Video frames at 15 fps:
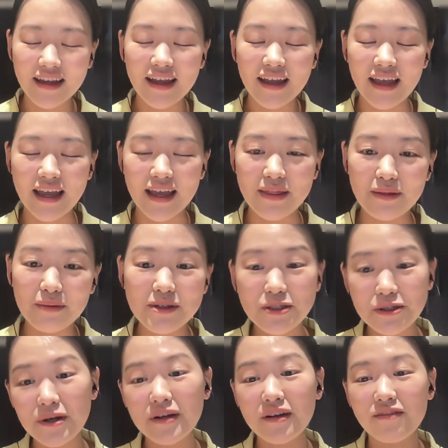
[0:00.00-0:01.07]
And the
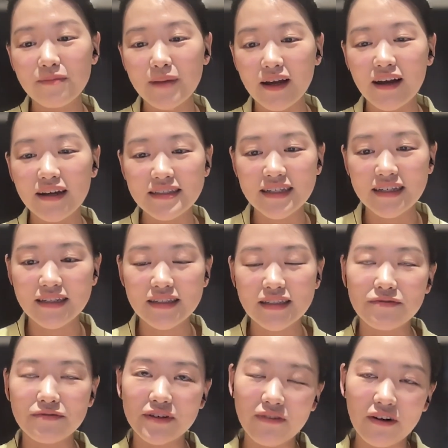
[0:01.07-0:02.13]
majority of my content
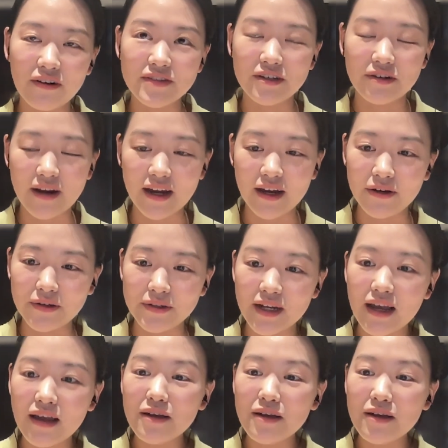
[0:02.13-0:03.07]
revolves around